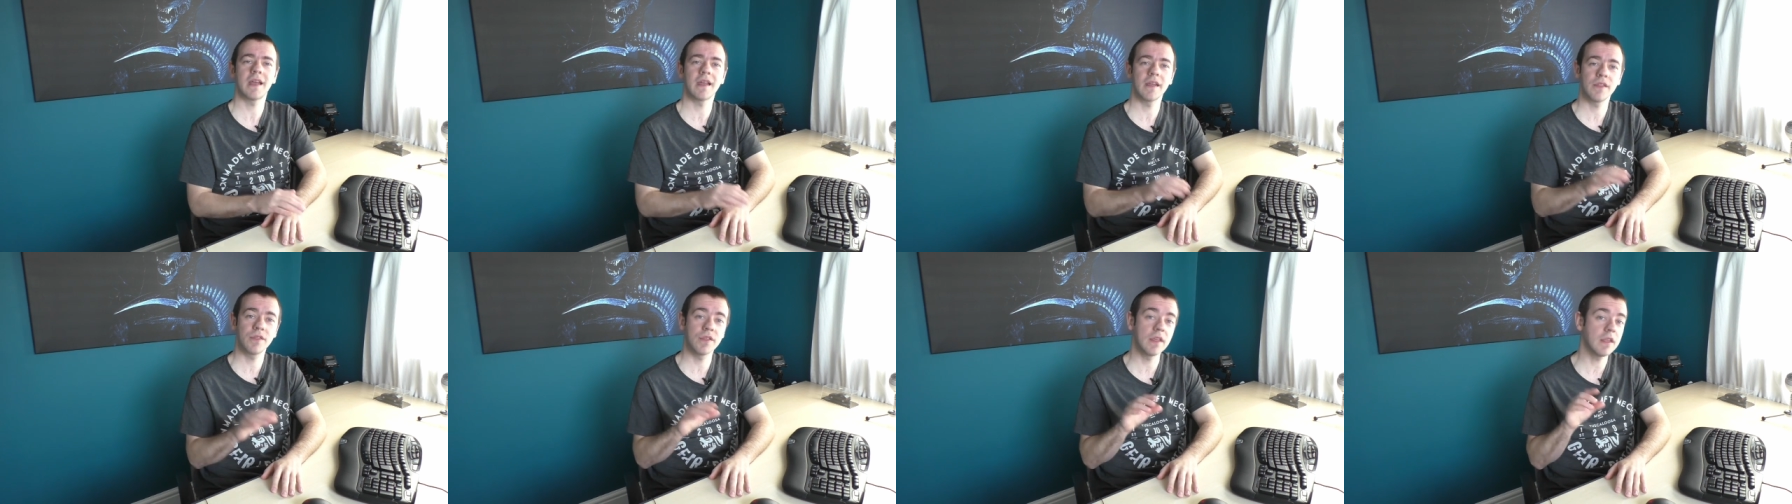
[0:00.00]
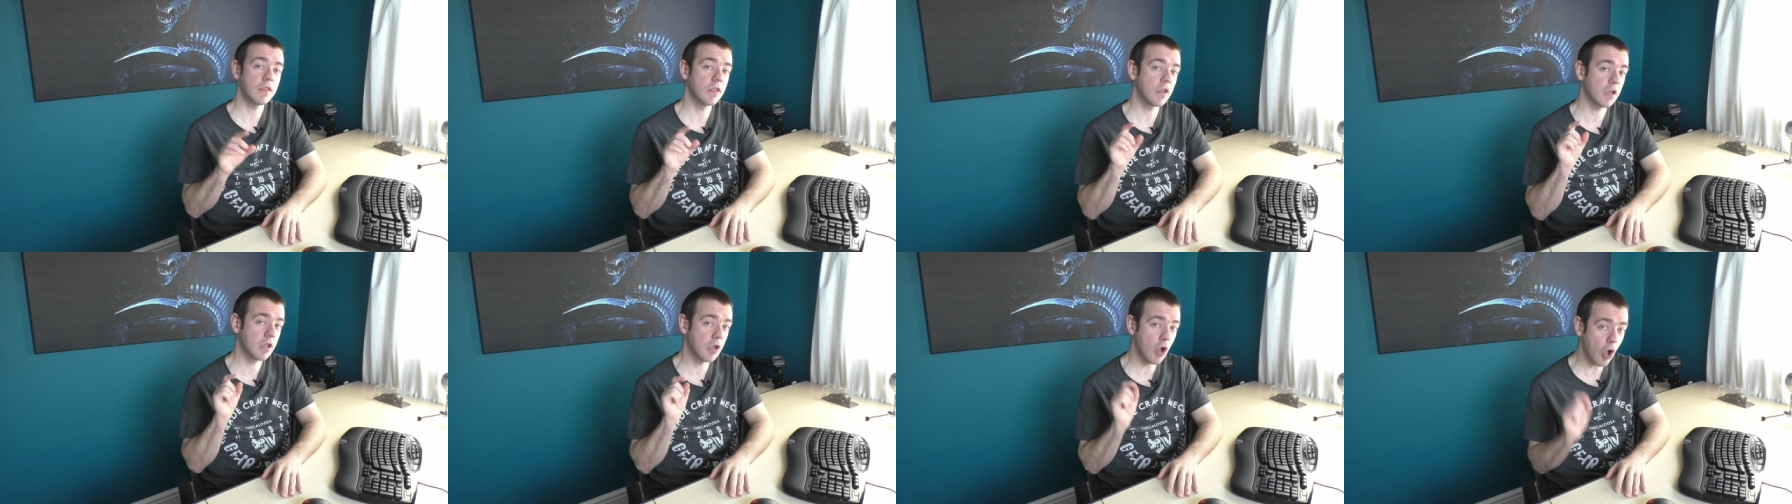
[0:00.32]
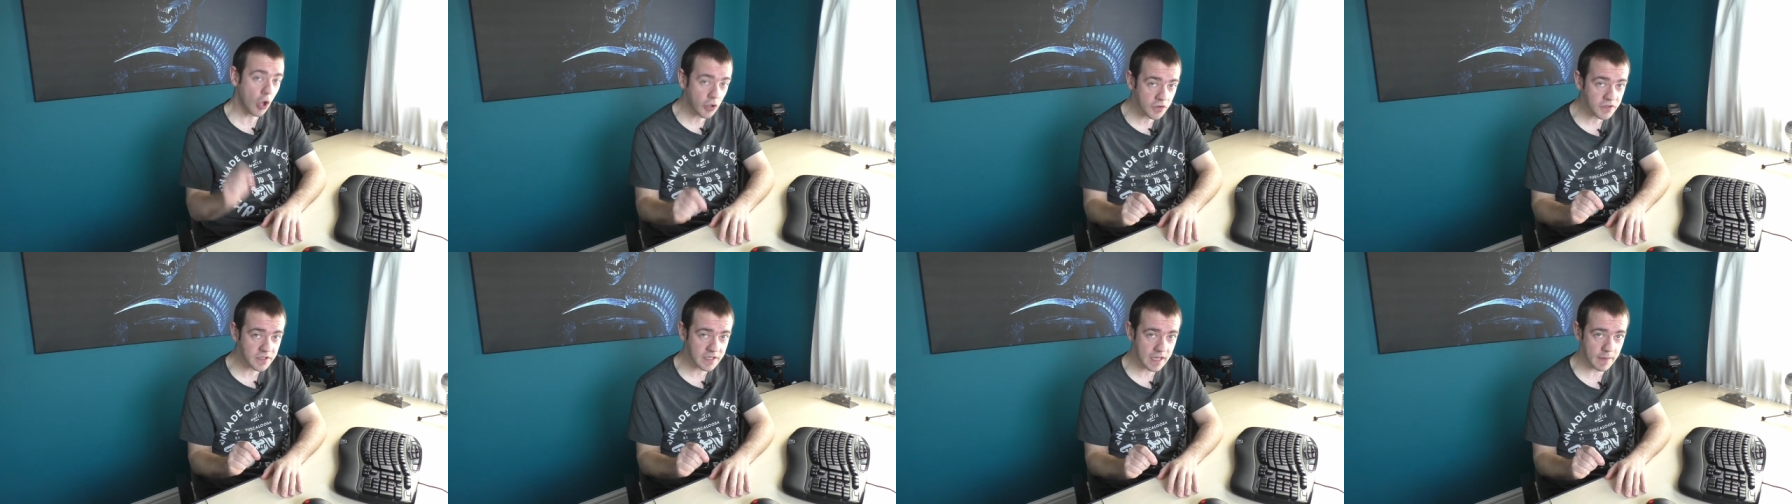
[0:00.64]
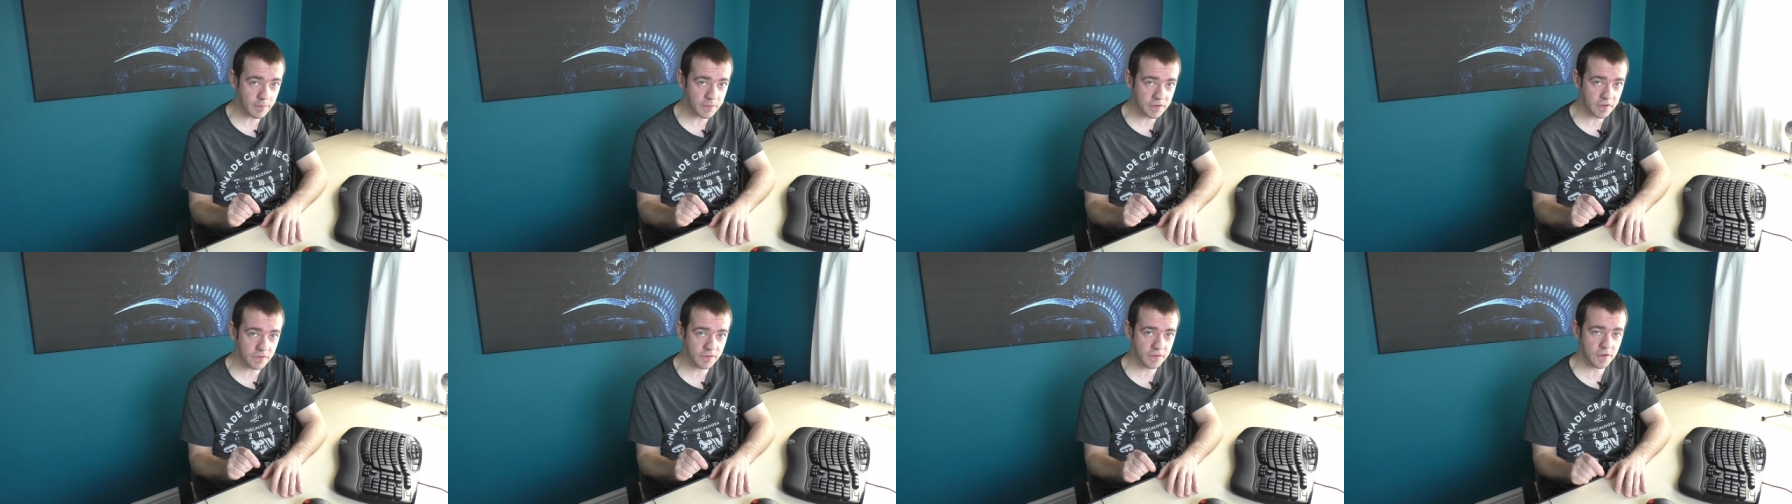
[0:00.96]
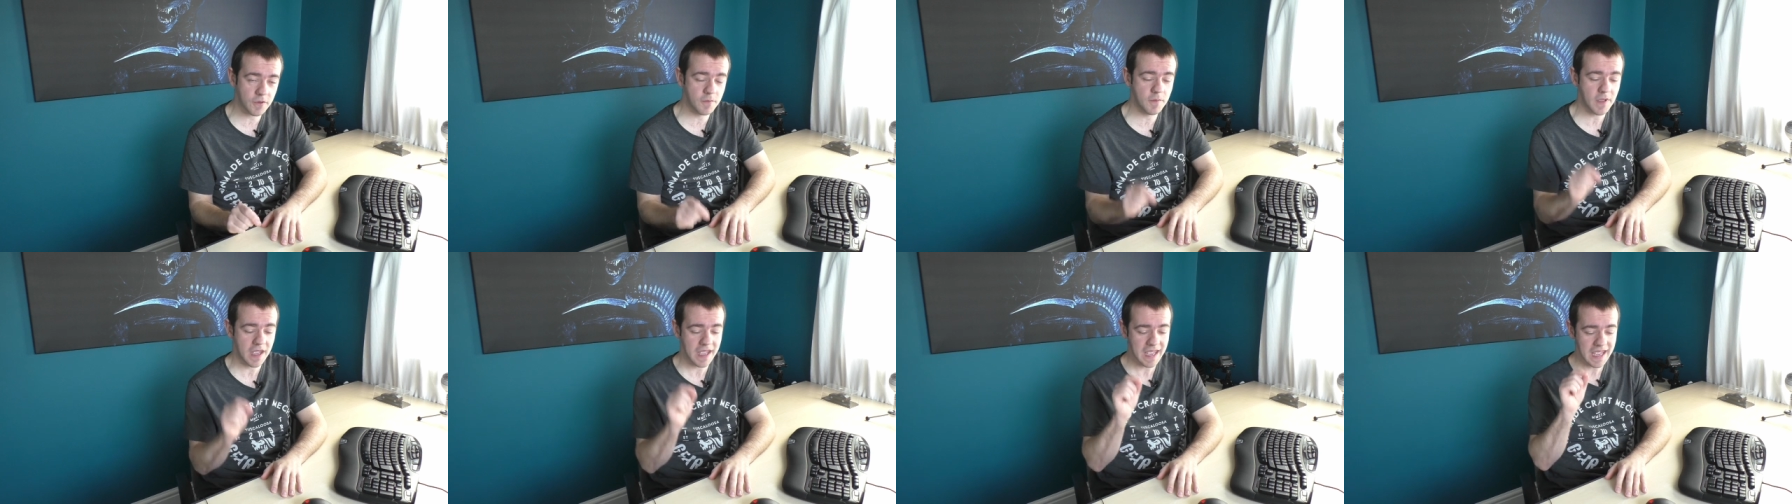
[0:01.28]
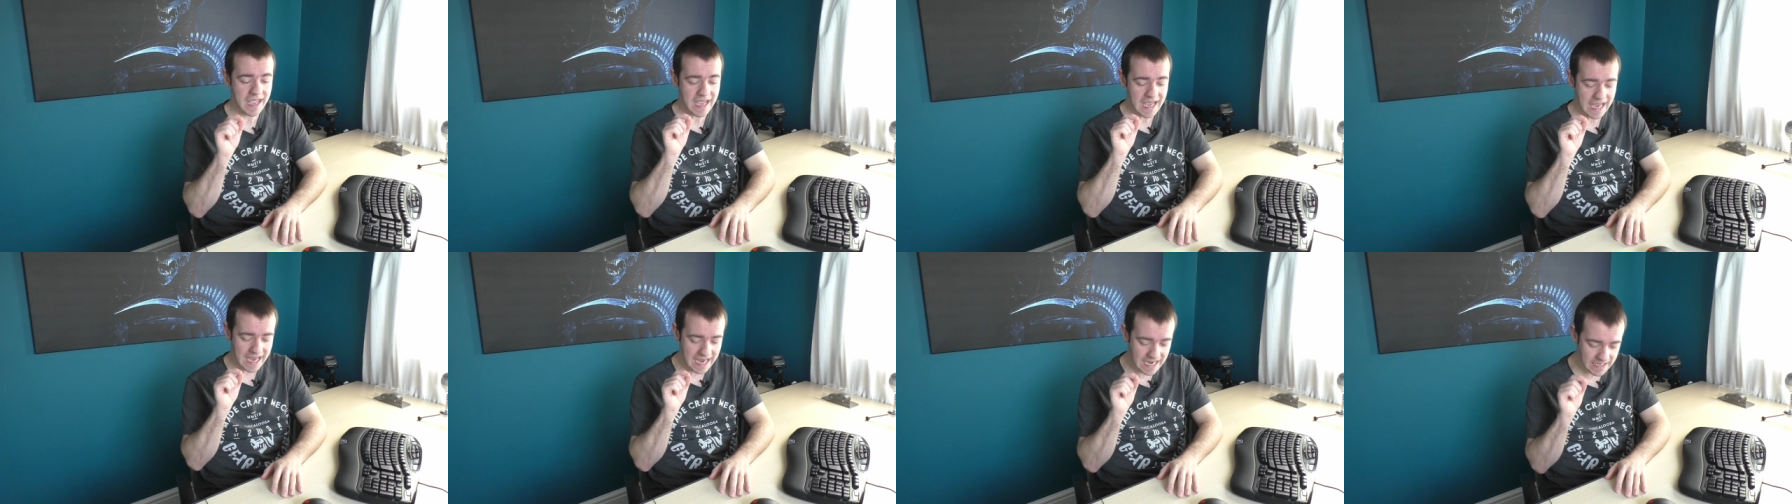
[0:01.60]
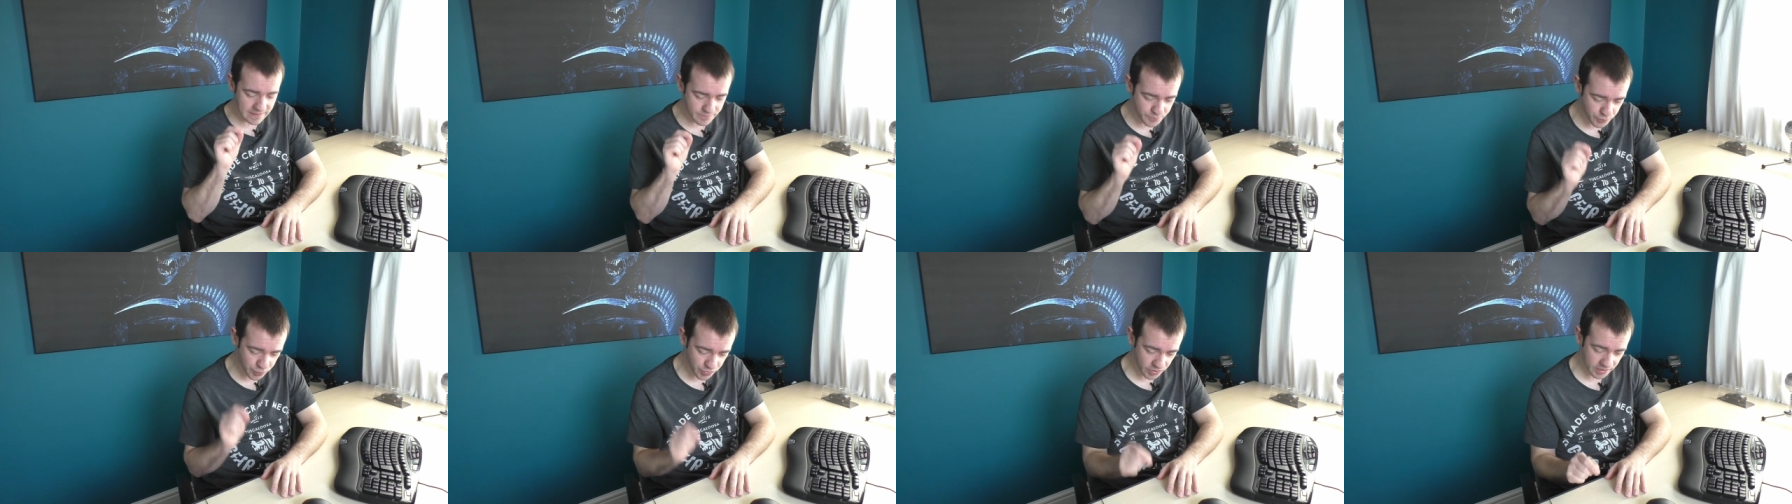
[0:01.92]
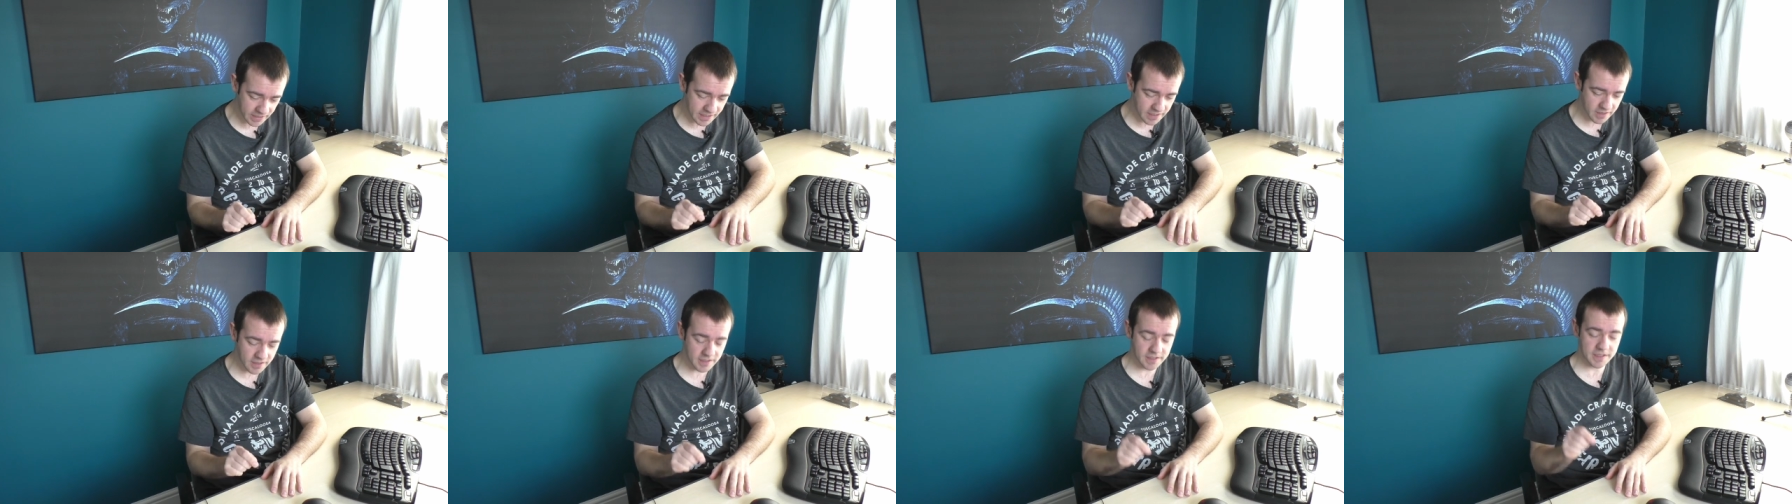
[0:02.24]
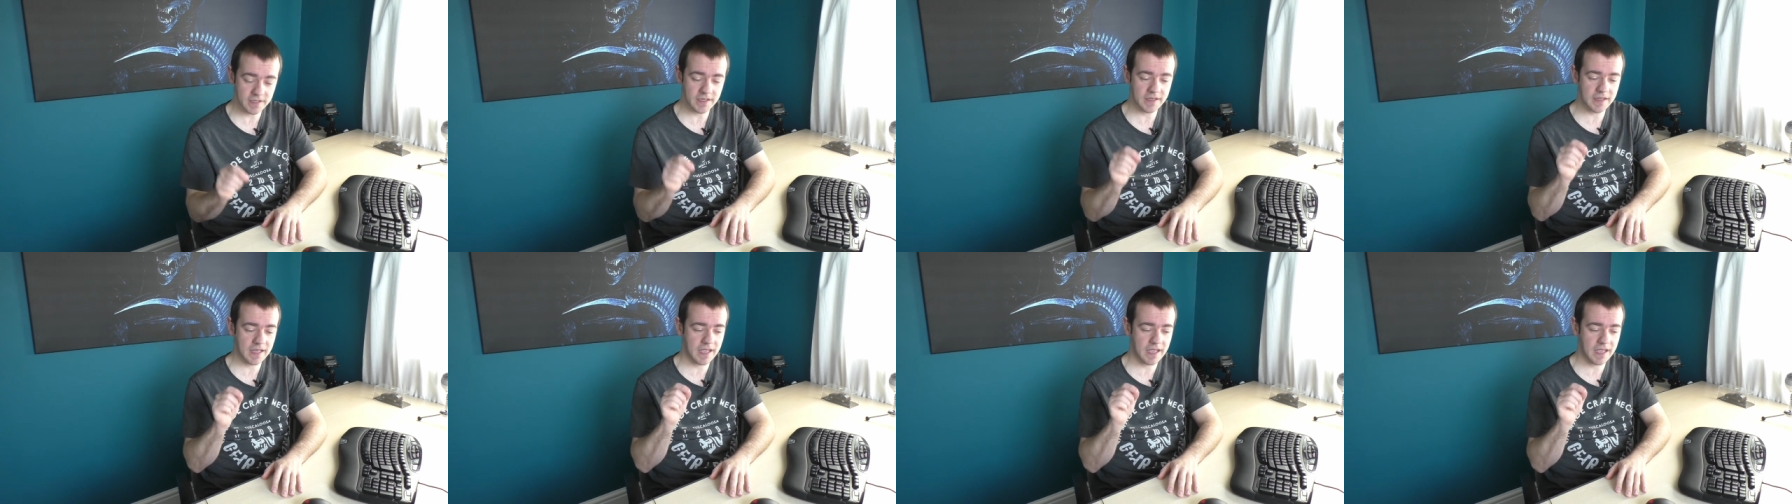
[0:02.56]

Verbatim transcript: I think the concept of them is brilliant.